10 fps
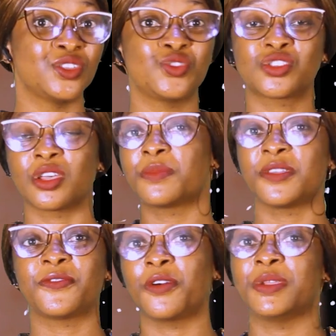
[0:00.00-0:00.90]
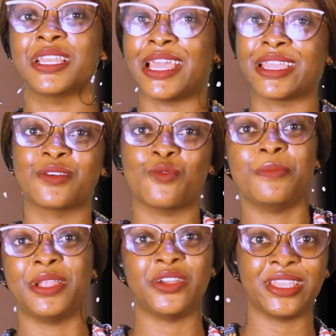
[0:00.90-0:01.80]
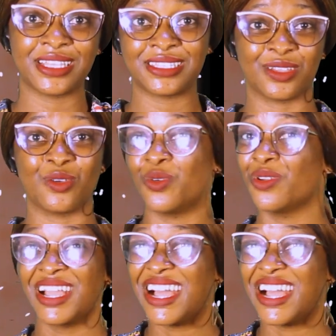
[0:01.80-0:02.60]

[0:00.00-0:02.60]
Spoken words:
Do something for me like 1 million years ago,